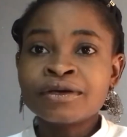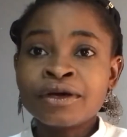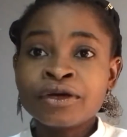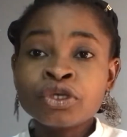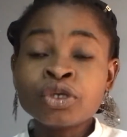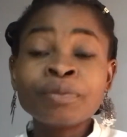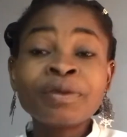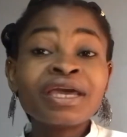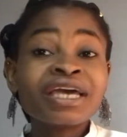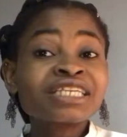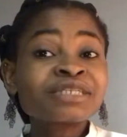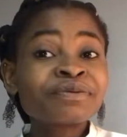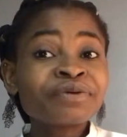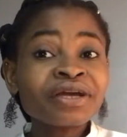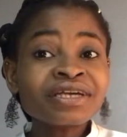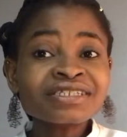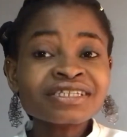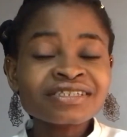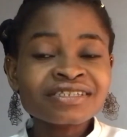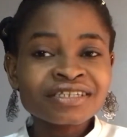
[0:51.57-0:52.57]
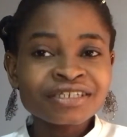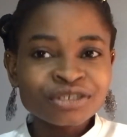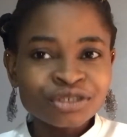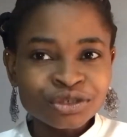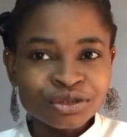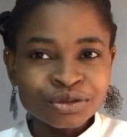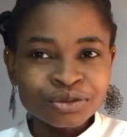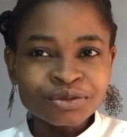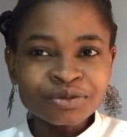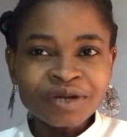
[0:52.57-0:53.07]
You may experience this
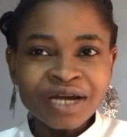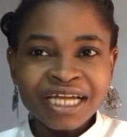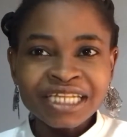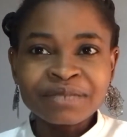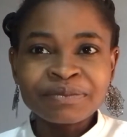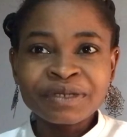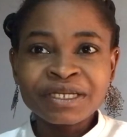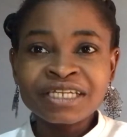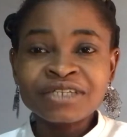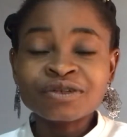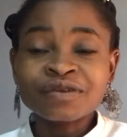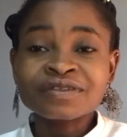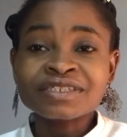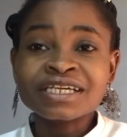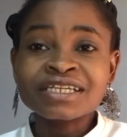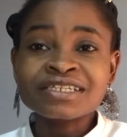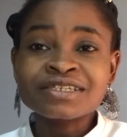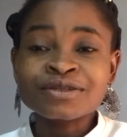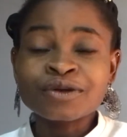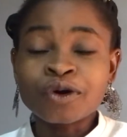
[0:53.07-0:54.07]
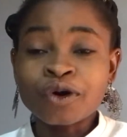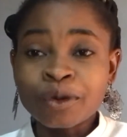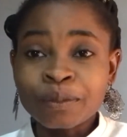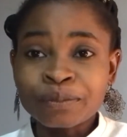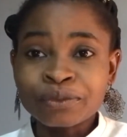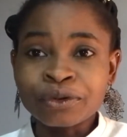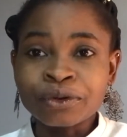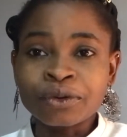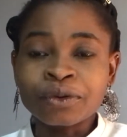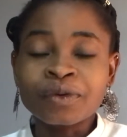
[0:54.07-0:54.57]
issue at the beginning of setting
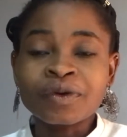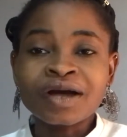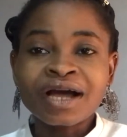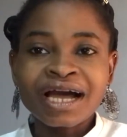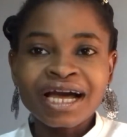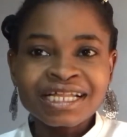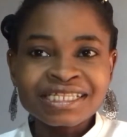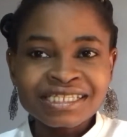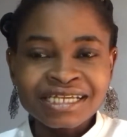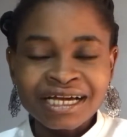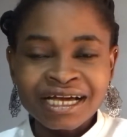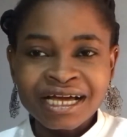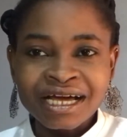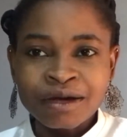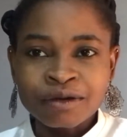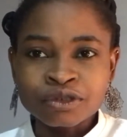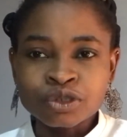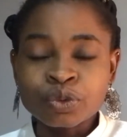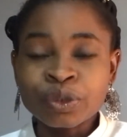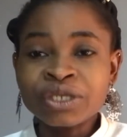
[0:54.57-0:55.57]
up your ads account.